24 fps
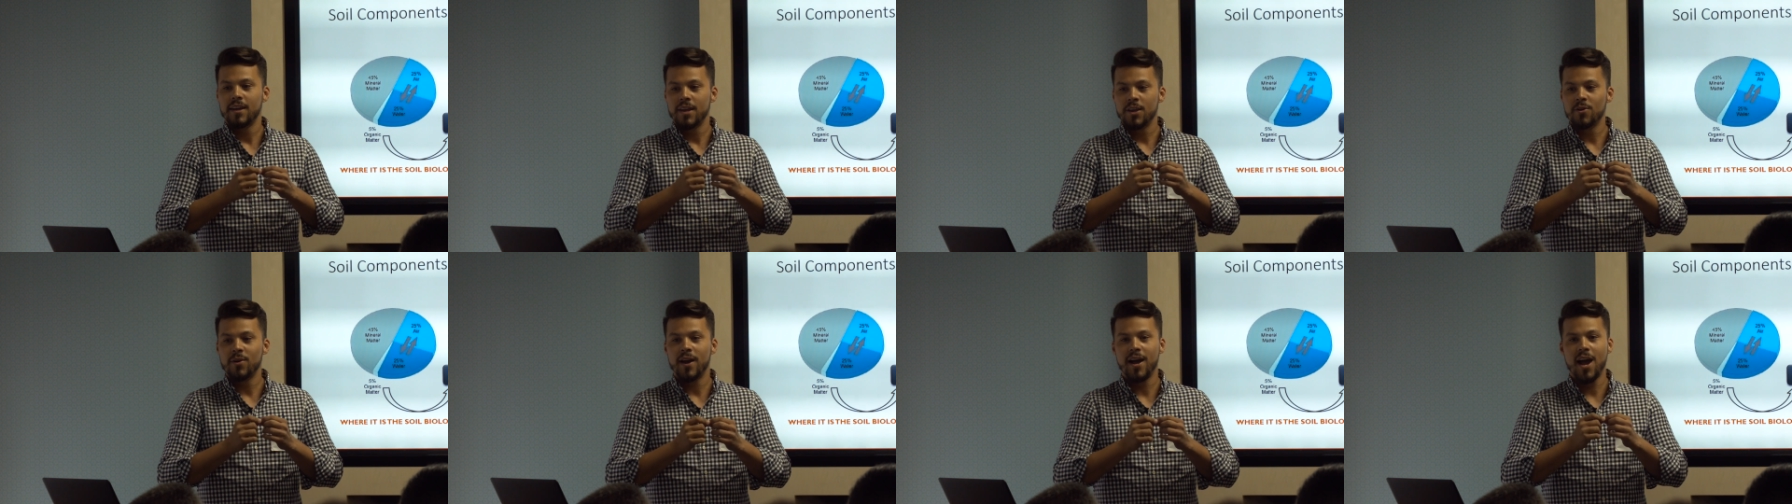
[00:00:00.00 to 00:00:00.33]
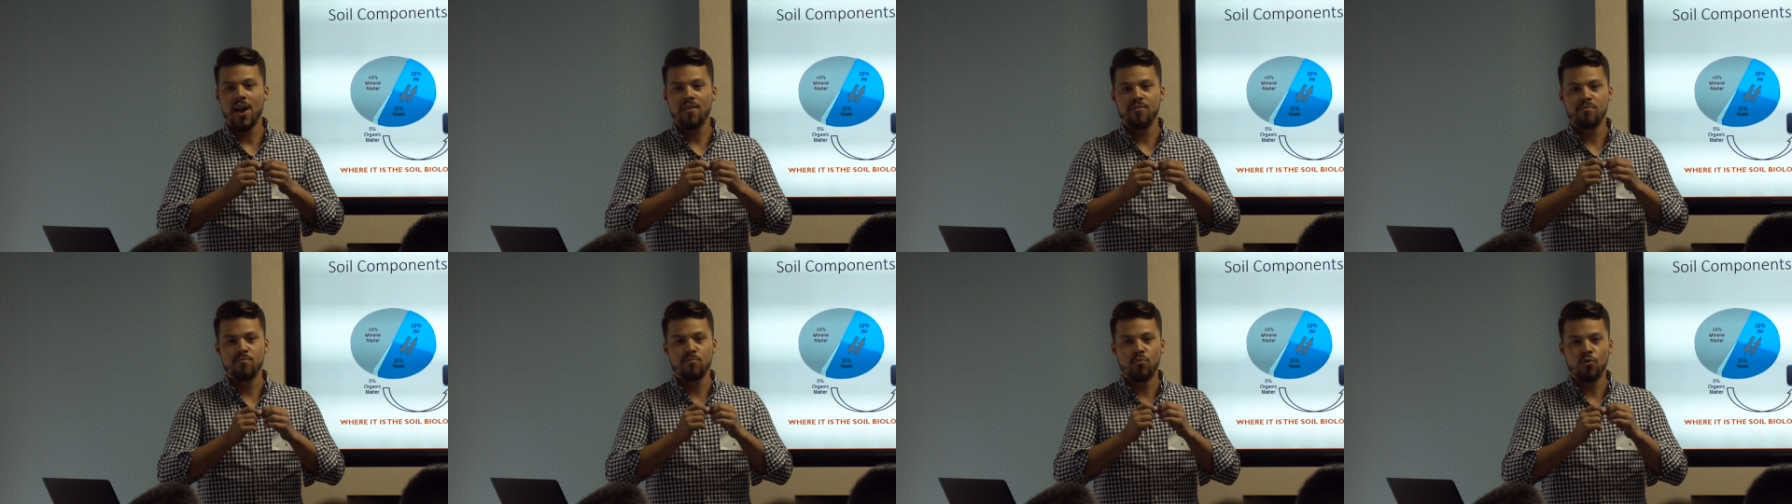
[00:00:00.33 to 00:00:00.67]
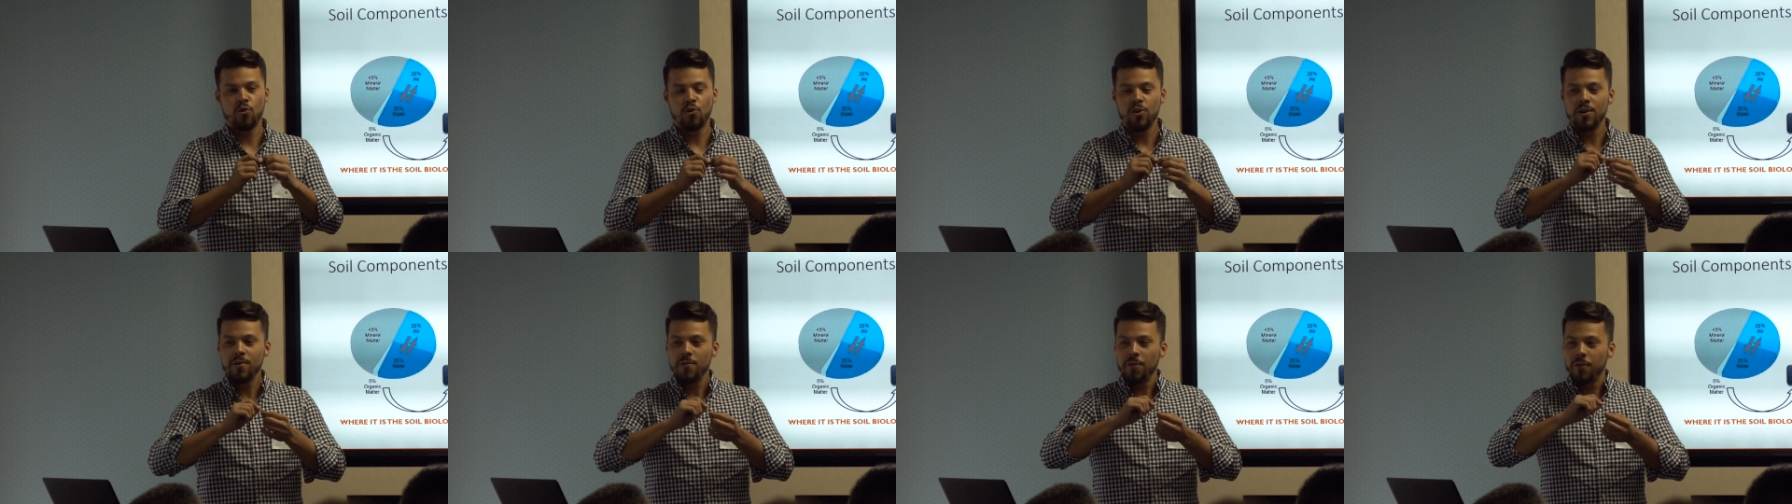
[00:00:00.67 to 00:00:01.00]
you have
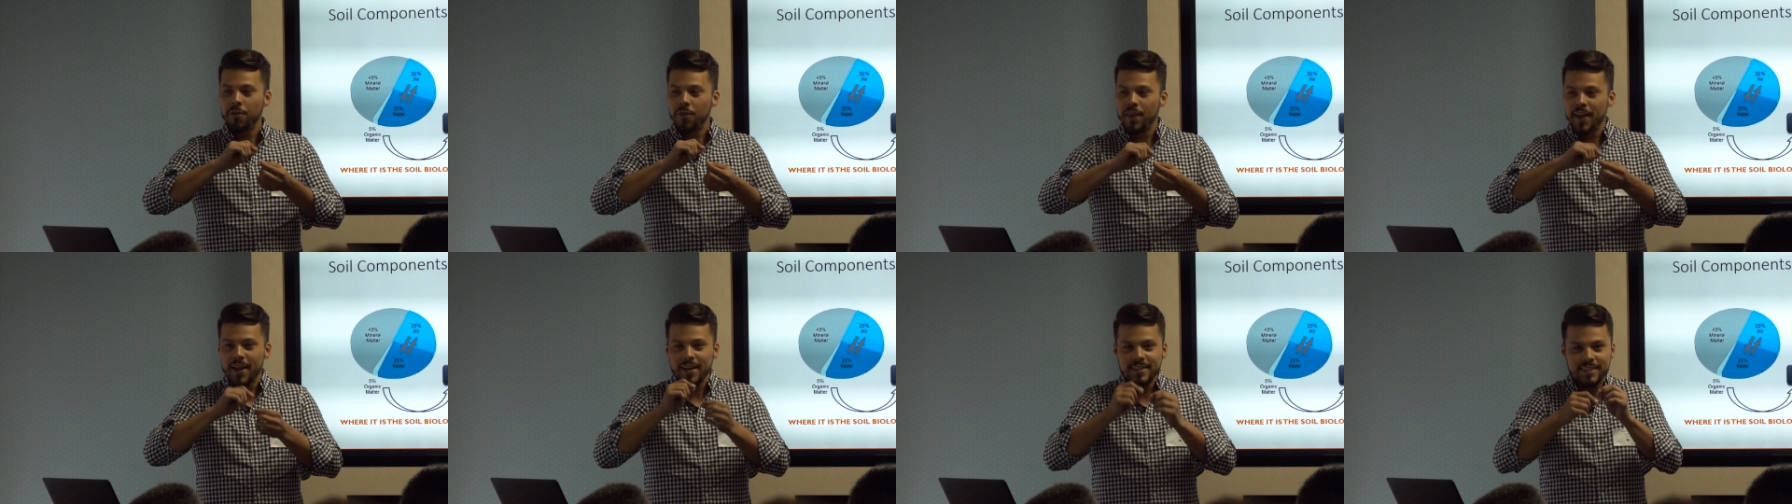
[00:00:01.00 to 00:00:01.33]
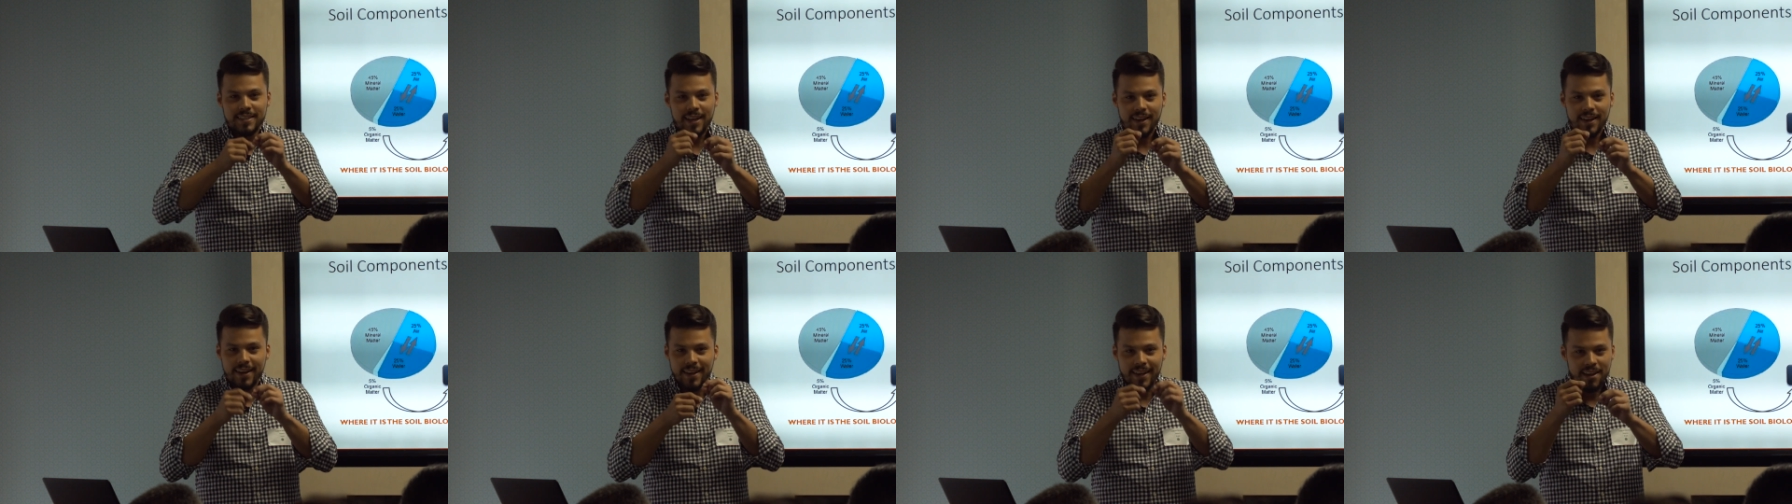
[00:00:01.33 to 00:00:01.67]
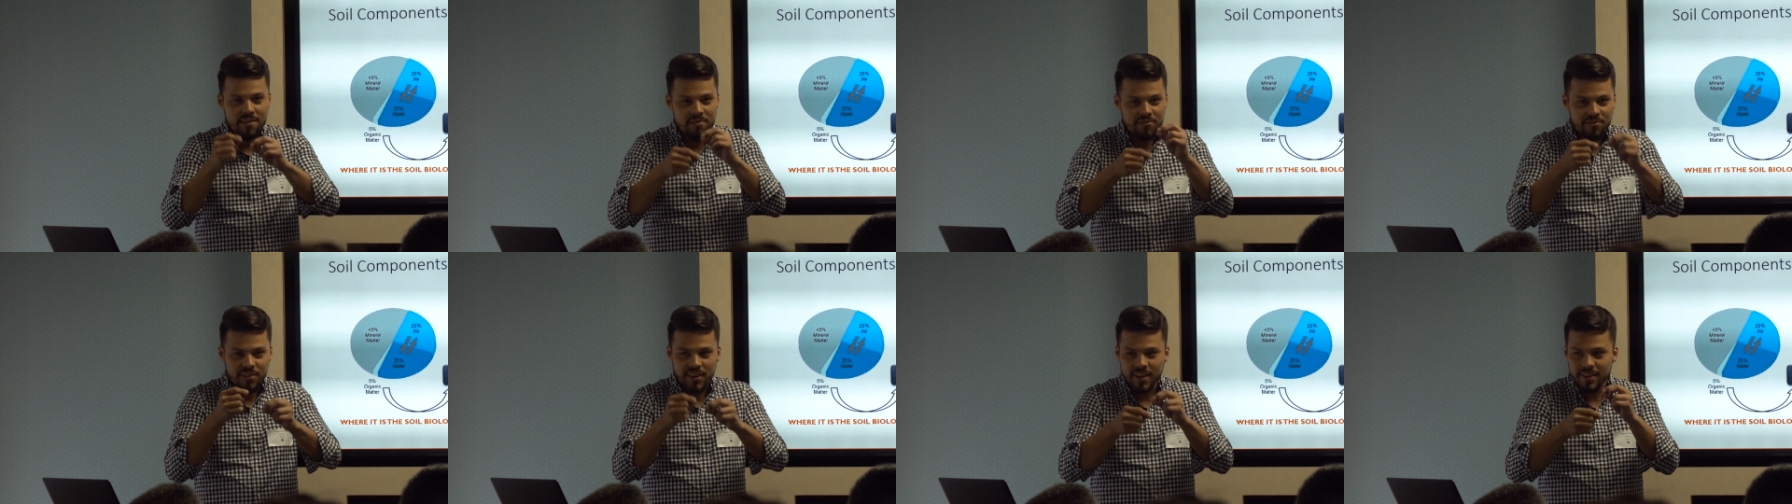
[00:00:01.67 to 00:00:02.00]
more things
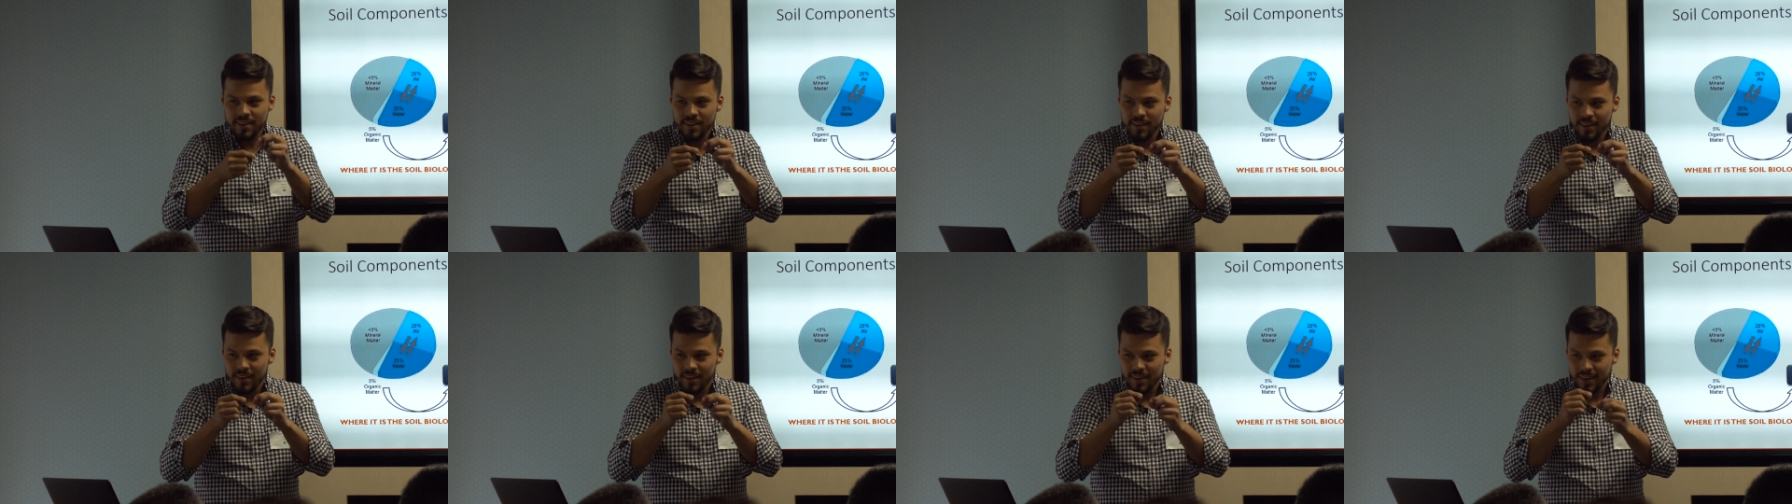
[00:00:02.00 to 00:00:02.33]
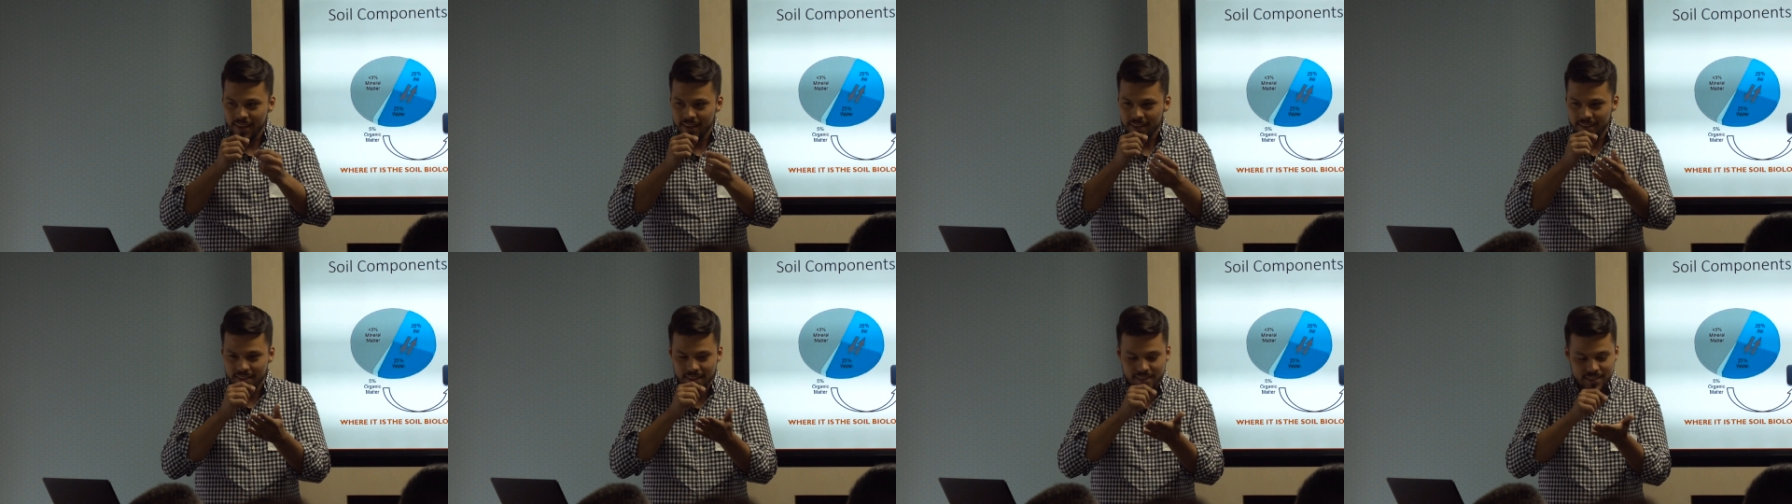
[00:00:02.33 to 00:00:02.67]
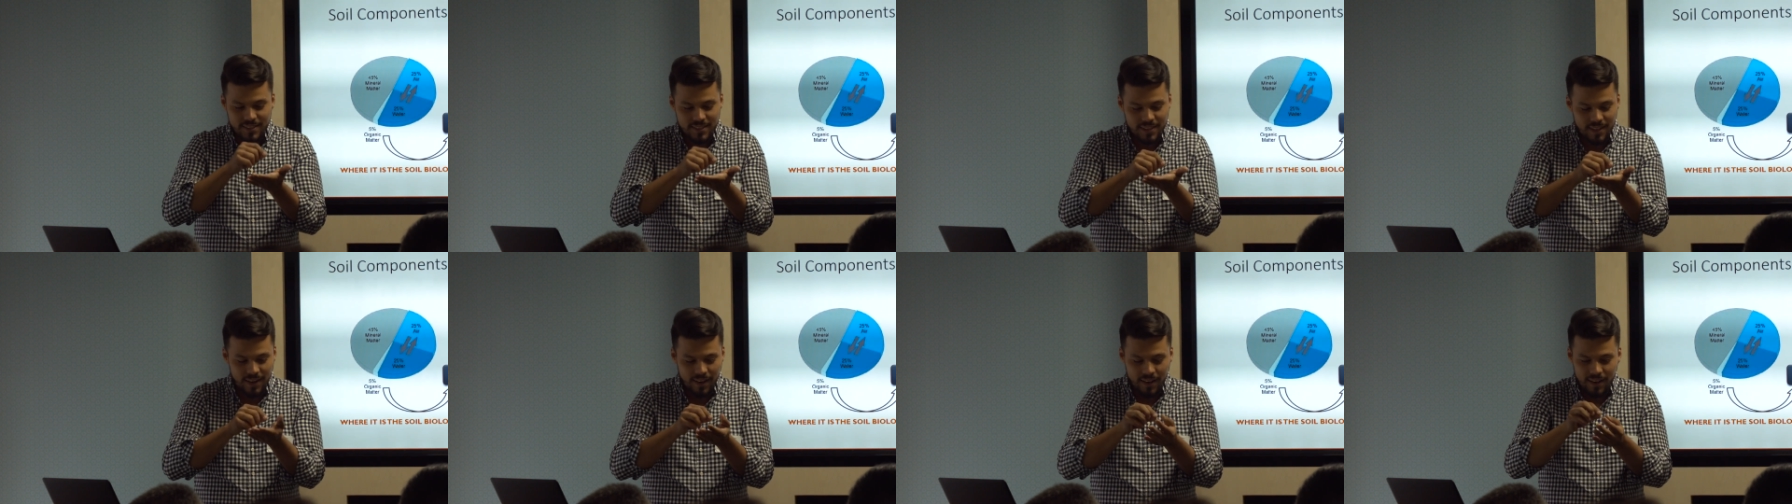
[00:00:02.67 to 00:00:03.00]
living in
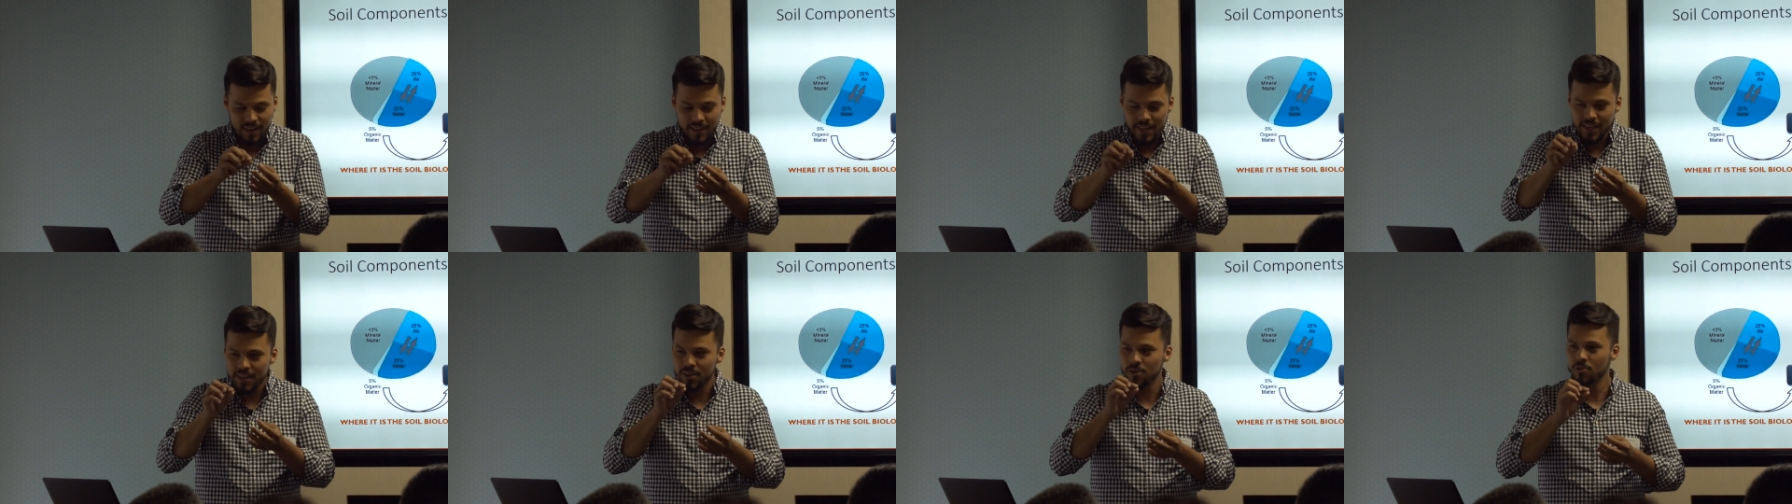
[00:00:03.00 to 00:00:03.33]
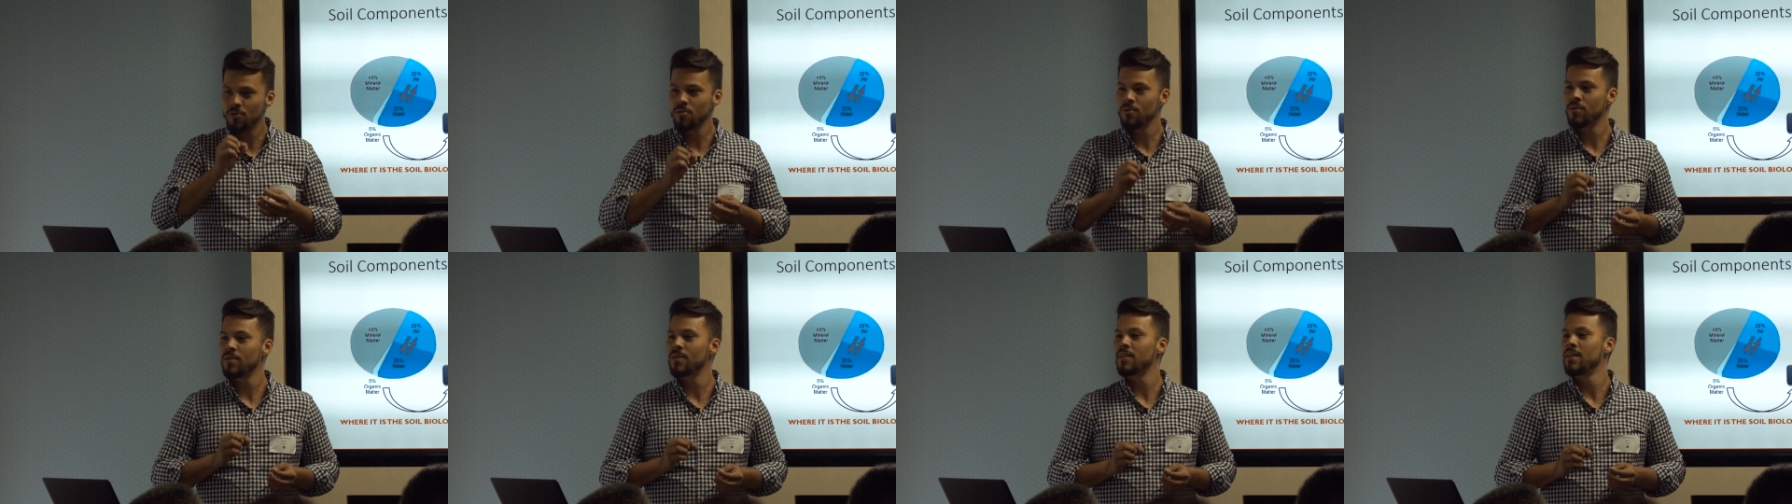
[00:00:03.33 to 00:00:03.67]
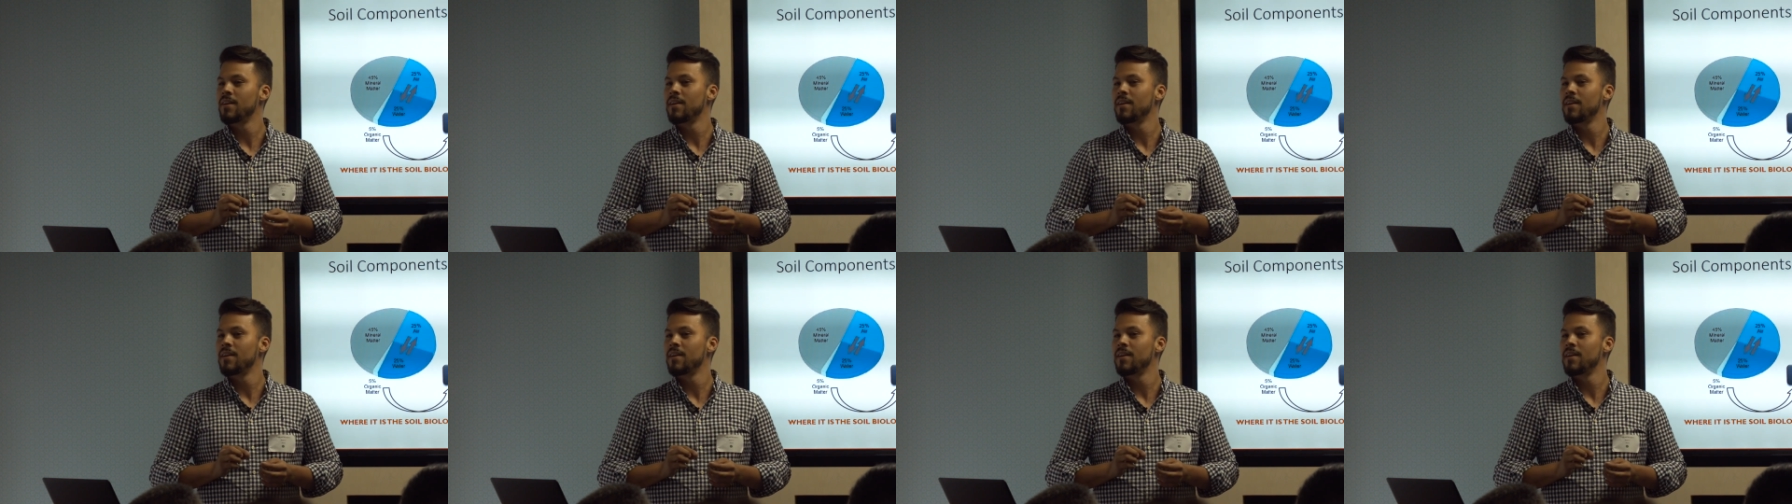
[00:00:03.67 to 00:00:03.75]
this little